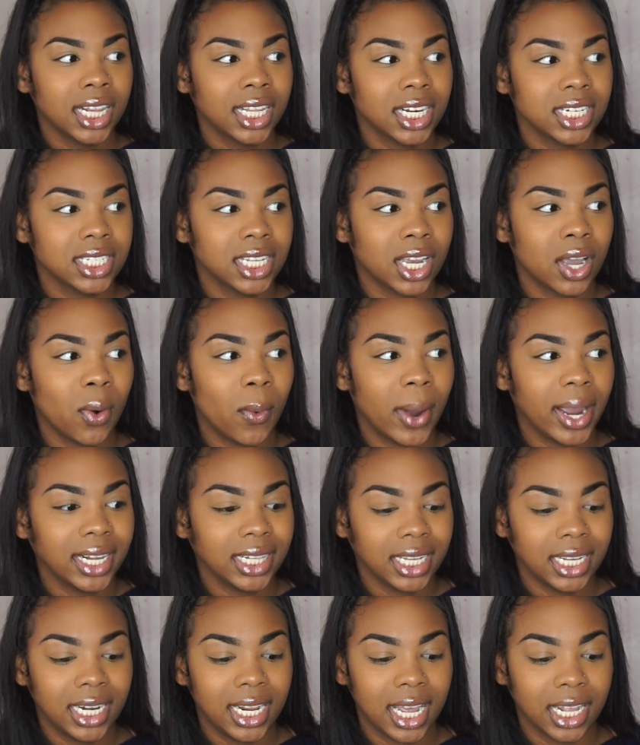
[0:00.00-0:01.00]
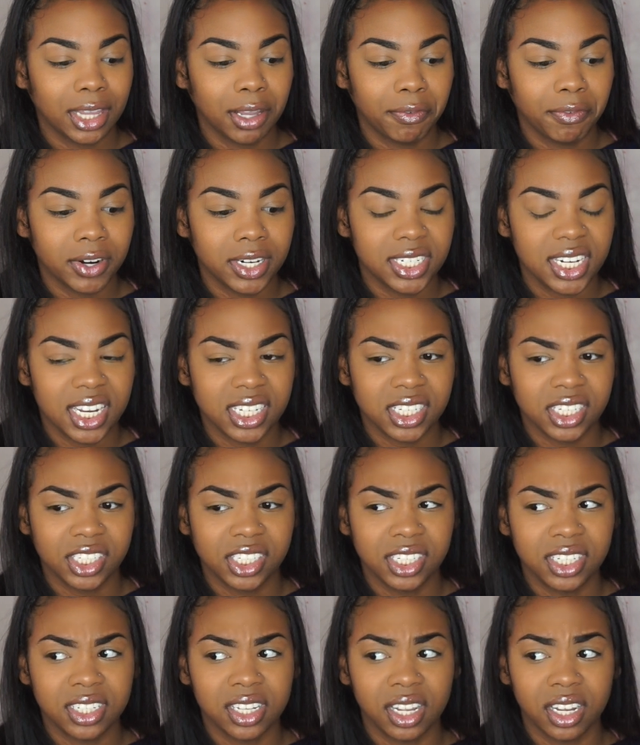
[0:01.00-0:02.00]
there's like a white lady at the front desk, and
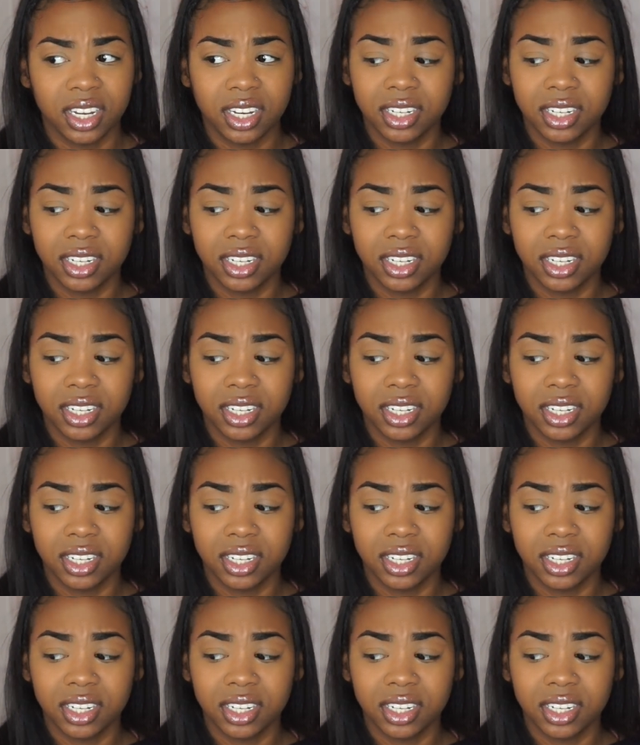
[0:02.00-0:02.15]
she